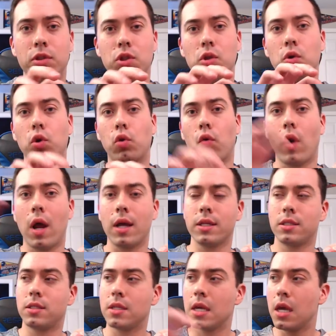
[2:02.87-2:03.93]
to
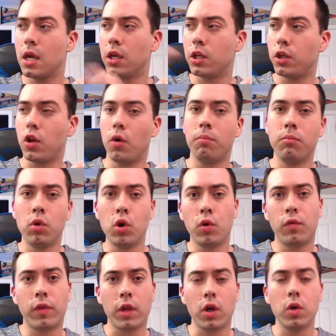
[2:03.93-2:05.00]
cross, you know,
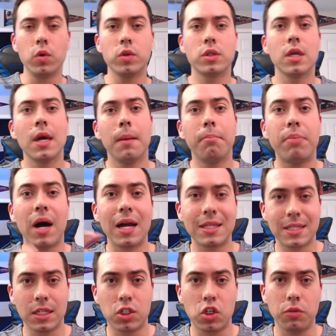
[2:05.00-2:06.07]
move those
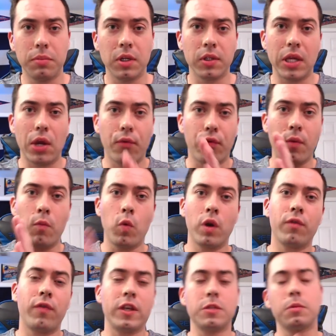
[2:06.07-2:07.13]
bots that you build out from
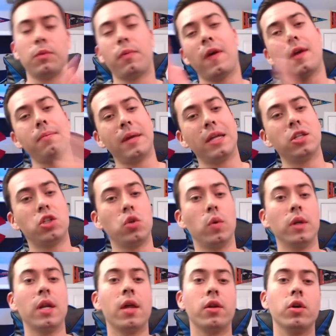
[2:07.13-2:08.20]
one Facebook fan page to
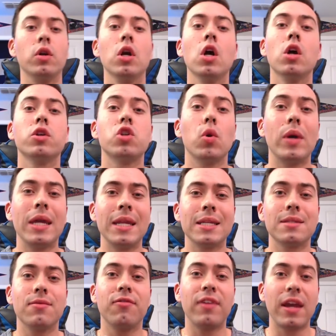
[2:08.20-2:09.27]
another. So it
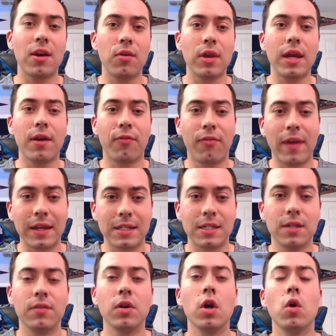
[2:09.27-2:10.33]
is very
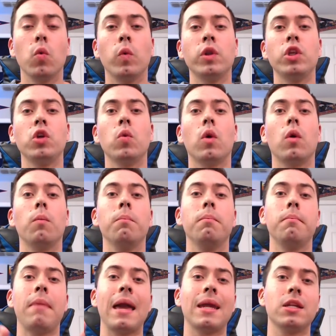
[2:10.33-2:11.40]
effective when you are
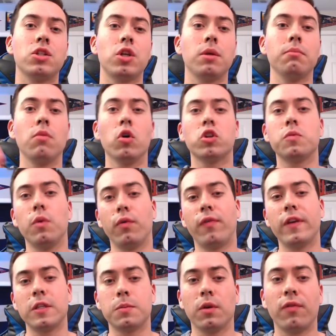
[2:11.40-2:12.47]
managing multiple
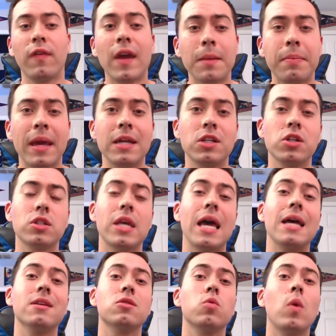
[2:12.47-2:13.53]
Facebook fan pages,
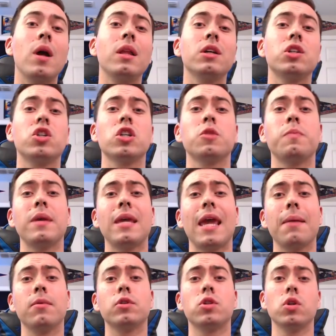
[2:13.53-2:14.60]
as well as just being
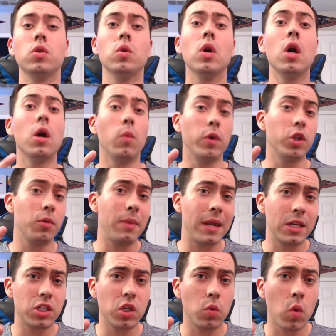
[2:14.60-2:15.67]
able to, when you're
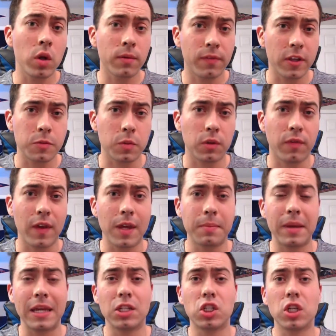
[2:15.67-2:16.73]
managing one Facebook fan
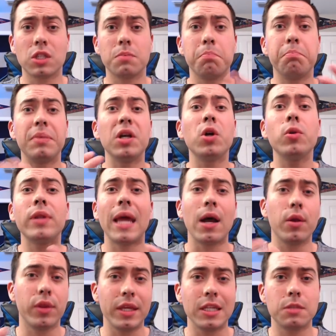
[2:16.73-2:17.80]
page, just build
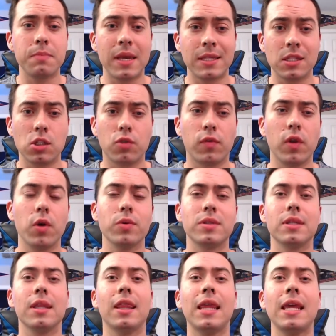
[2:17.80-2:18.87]
out these message
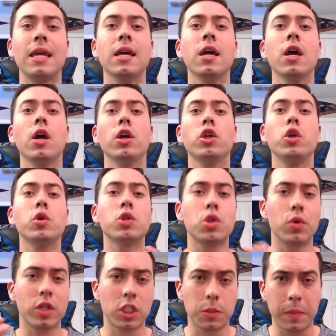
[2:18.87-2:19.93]
flows. The
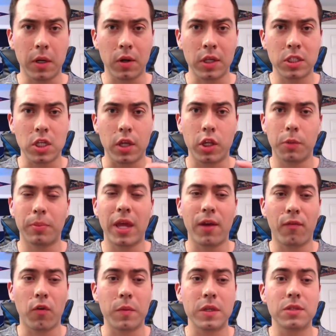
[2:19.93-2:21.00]
user experience on their
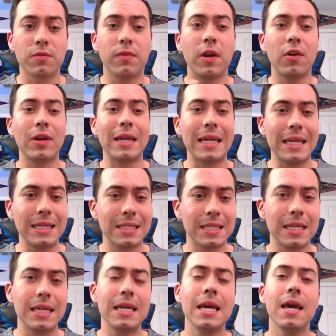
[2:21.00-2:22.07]
platform is very
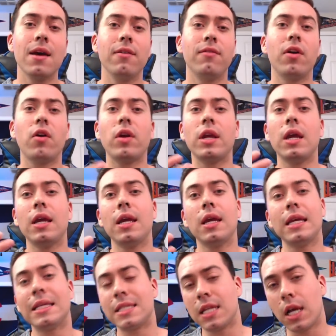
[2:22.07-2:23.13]
easy to
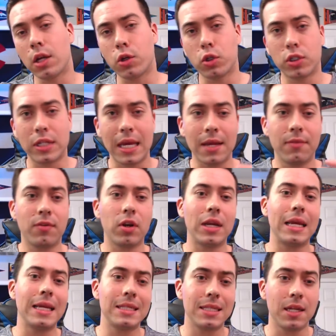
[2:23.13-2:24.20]
understand, very
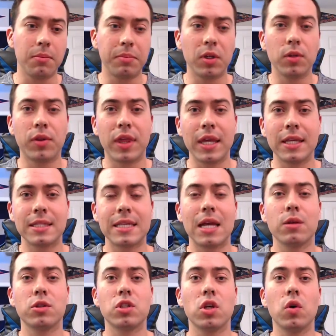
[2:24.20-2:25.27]
easy to build things
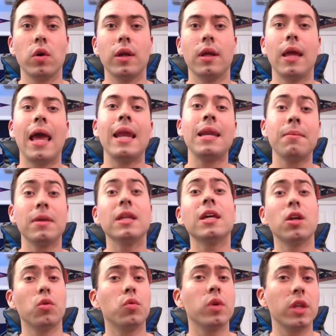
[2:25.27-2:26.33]
out. So anybody
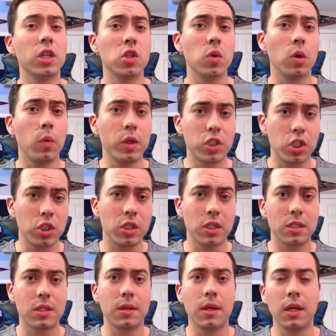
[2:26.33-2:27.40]
can really do it once you just